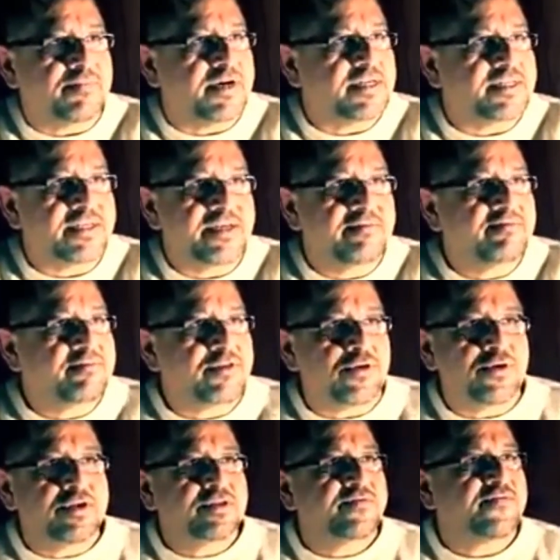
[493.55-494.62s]
buzzing
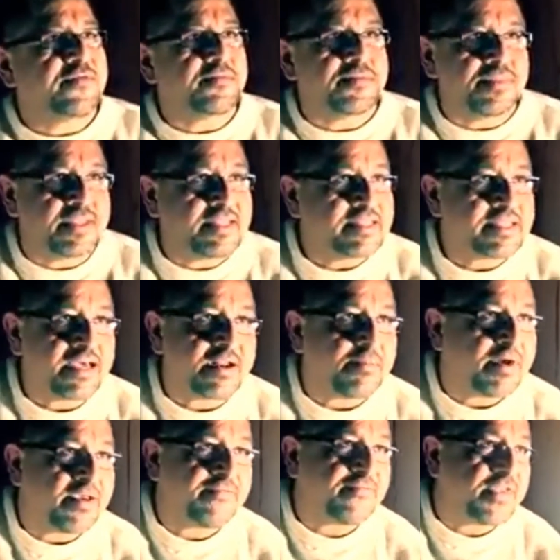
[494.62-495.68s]
noise from inside
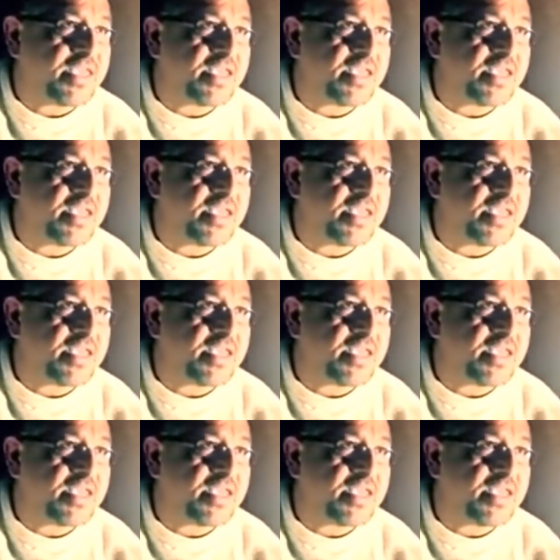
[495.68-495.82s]
of my